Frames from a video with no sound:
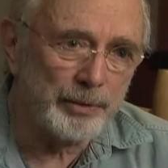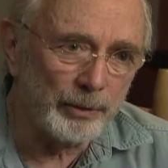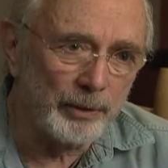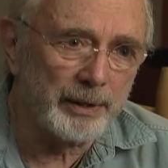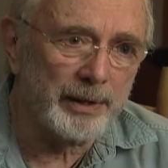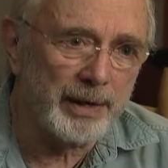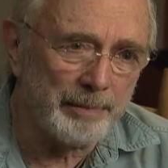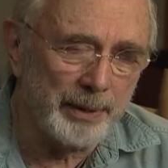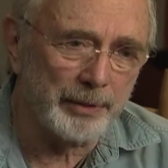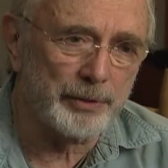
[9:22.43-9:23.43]
You look at a
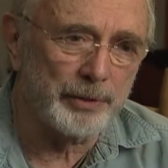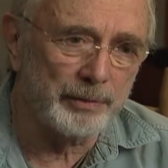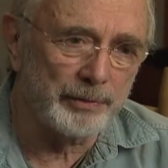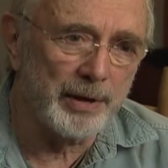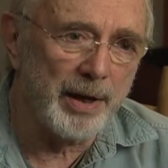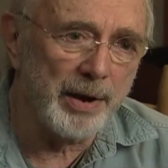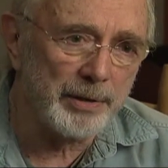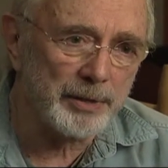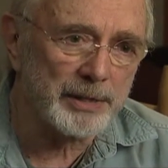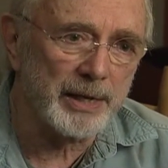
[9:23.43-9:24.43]
picture you've done and
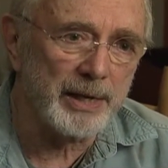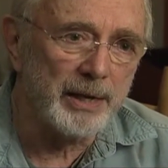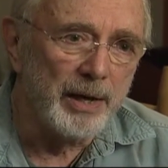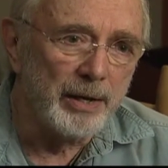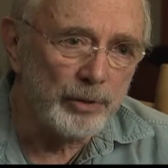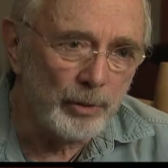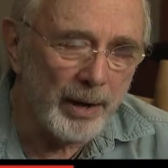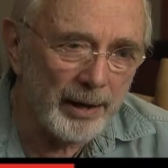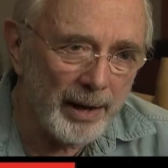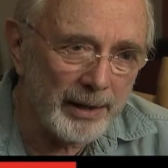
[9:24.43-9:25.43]
you say, do
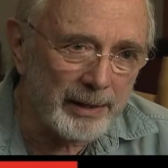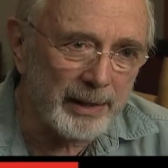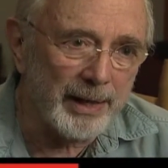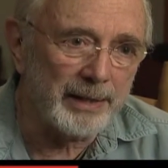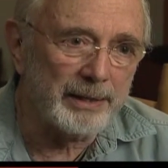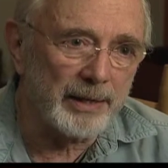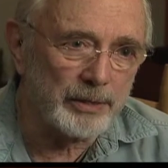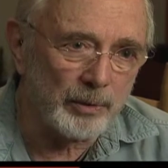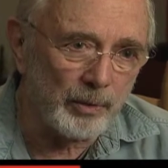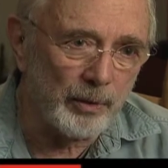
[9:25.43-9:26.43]
I like that?
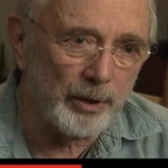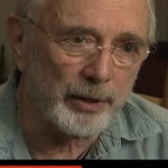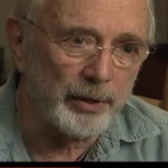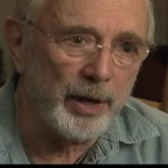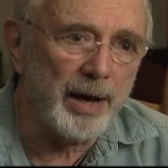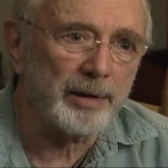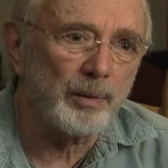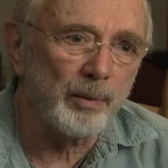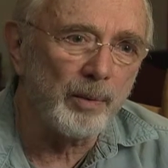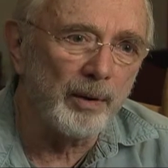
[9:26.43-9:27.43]
Does it work? Not,
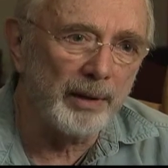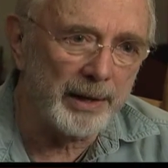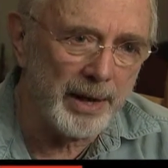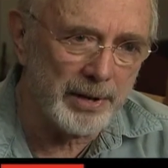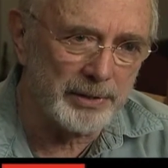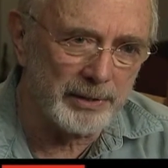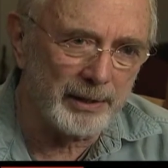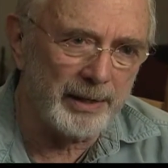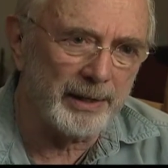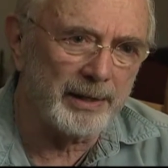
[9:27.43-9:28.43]
will the editor
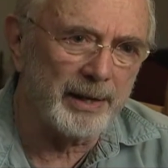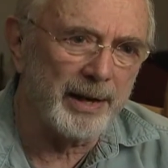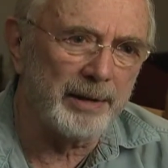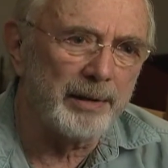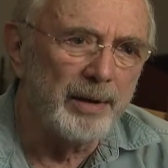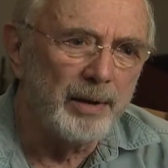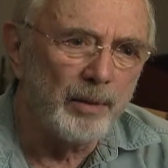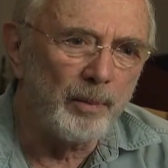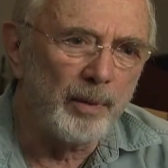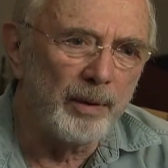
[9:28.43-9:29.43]
like that?
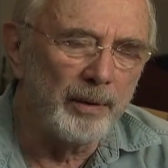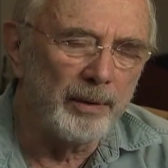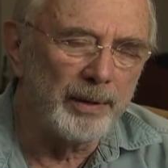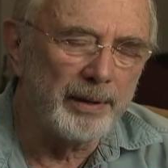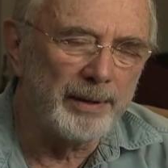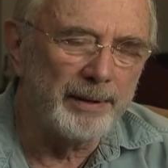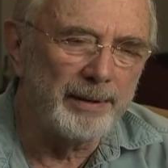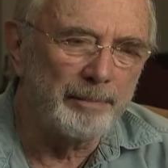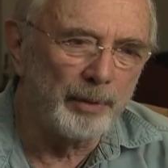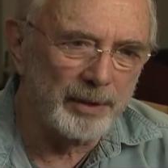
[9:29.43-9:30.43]
Will
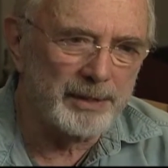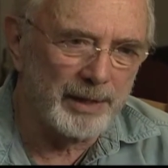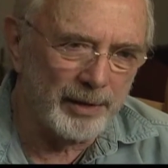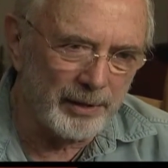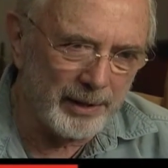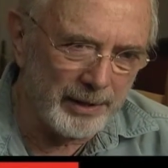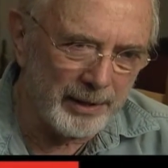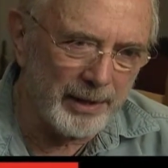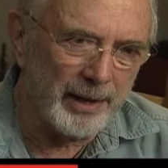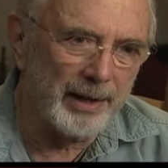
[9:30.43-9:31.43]
the bookseller
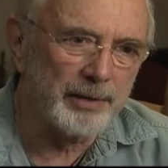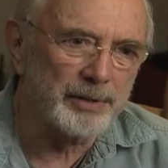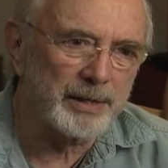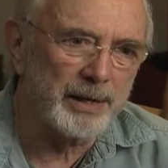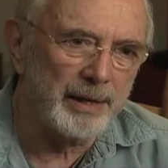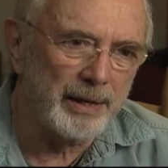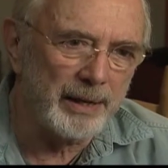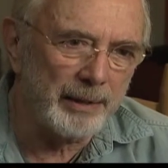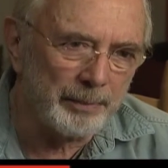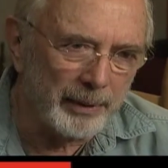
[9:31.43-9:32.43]
like that? You say,
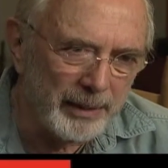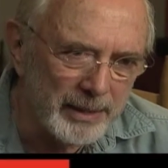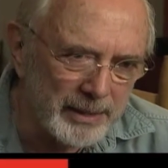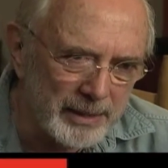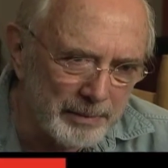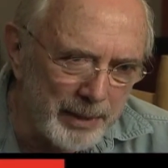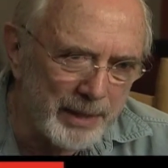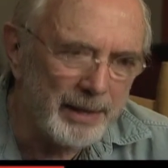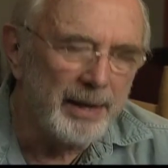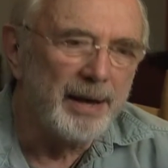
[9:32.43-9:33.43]
it pleases
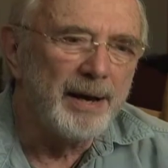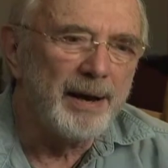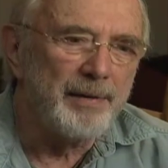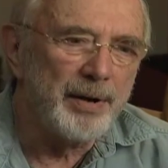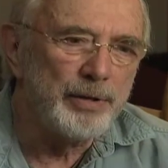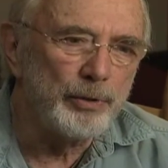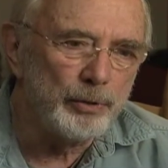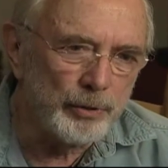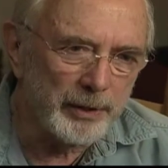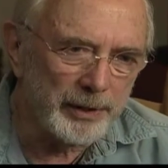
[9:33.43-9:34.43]
me, and then you
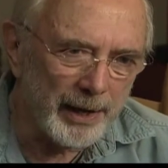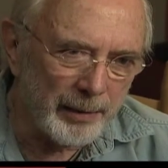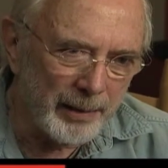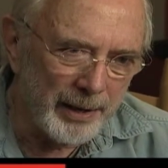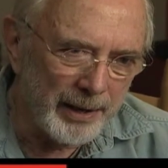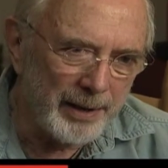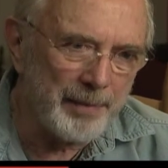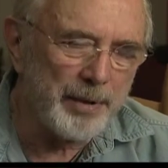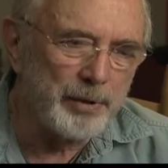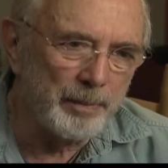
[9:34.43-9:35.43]
do it that way,
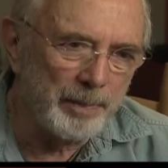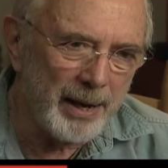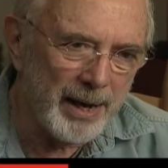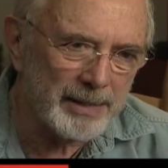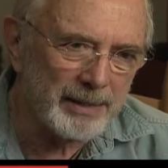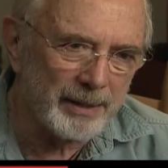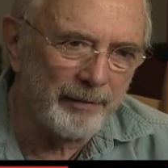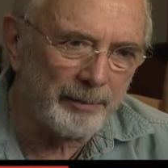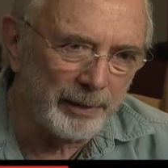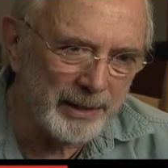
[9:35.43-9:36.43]
and then you'll pass,
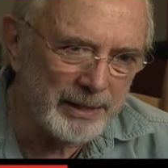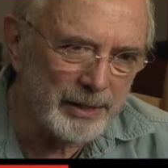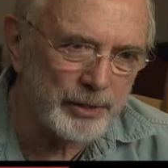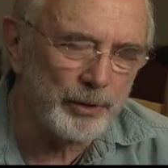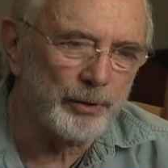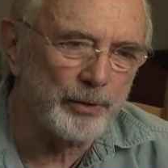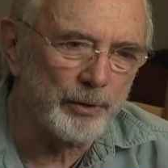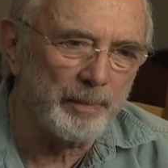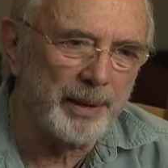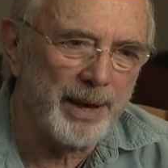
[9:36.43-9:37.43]
if it pleases you,
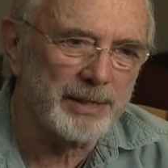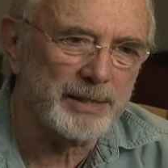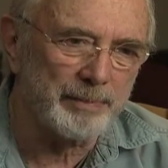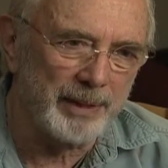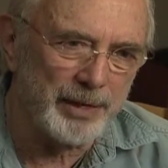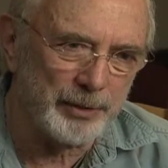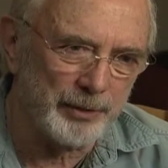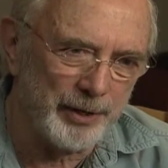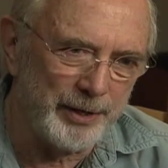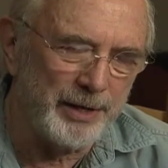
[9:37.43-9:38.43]
you'll pass the
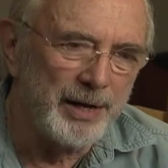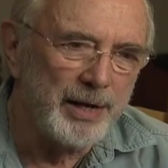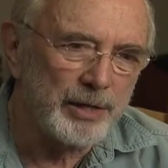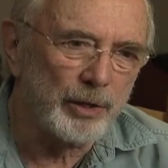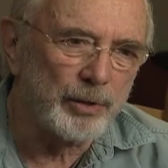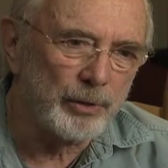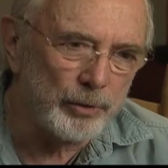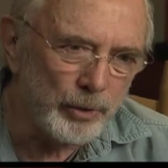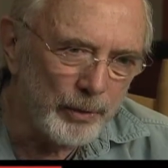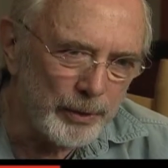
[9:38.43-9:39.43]
pleasure on. So you
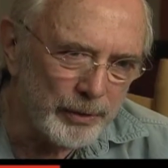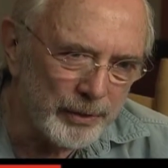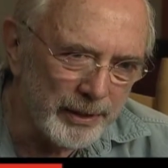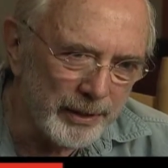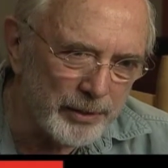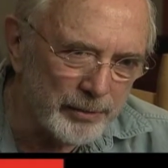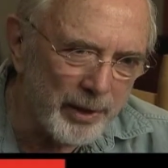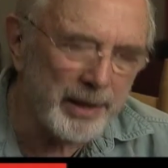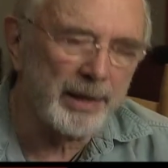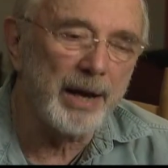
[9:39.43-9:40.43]
do what you think is
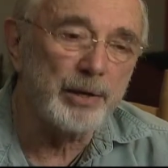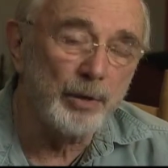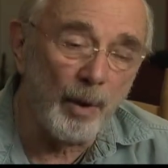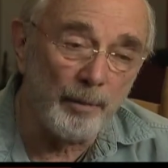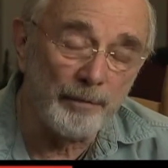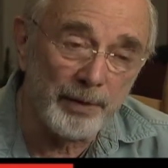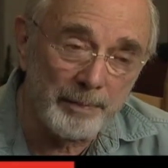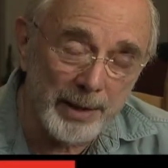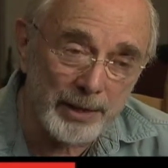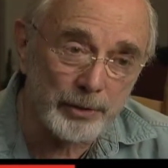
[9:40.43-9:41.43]
right, and you hope for the
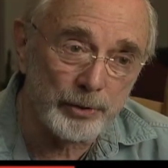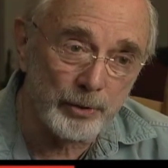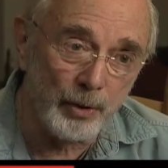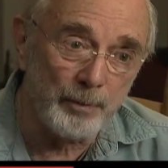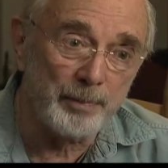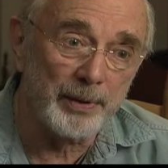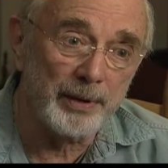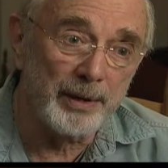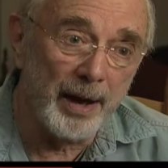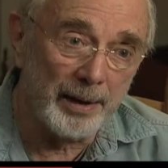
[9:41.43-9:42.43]
best. You hope that
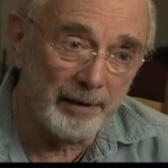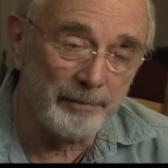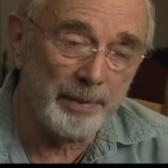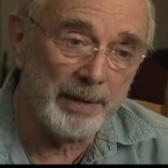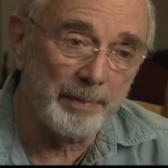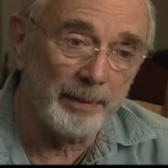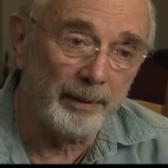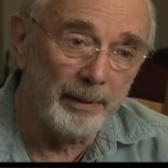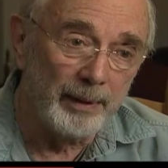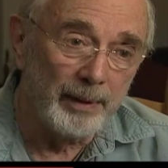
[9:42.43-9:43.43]
enough
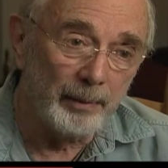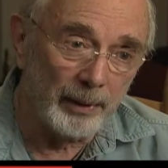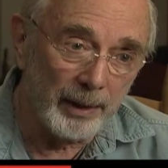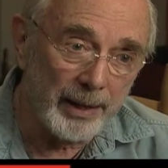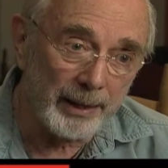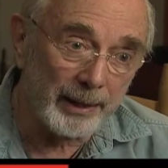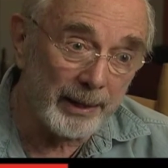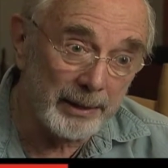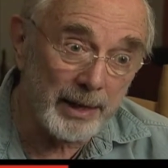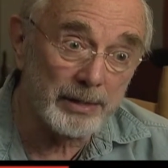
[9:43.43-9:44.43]
people will like it.
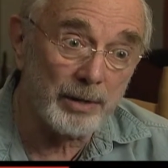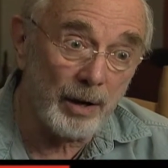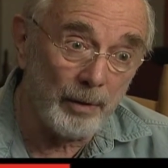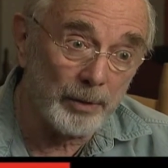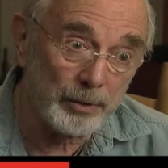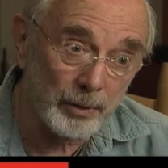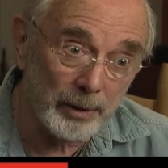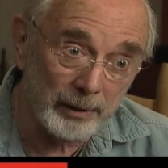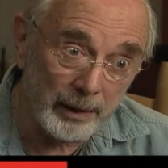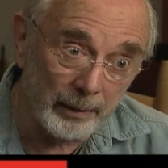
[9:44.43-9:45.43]
It doesn't always
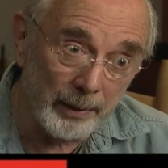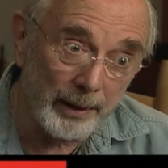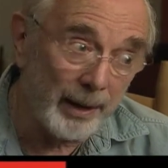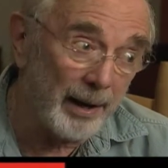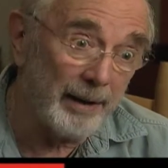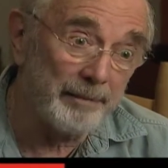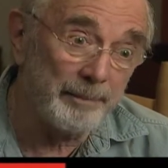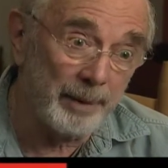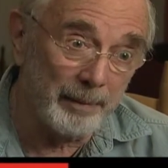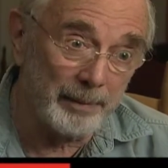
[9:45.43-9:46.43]
work that way.
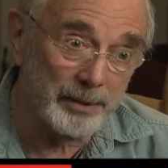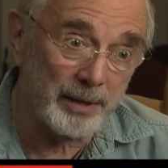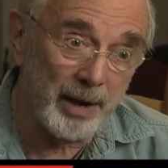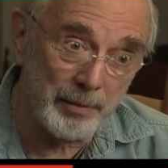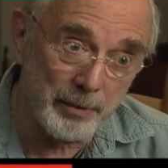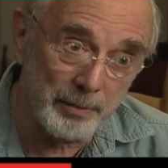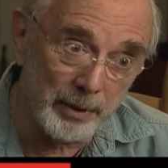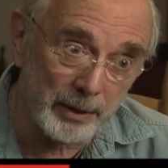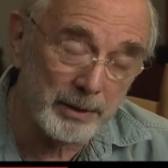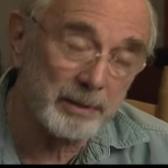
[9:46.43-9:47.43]
I've published 100
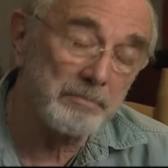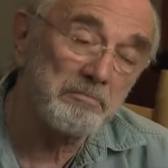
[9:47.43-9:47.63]
books.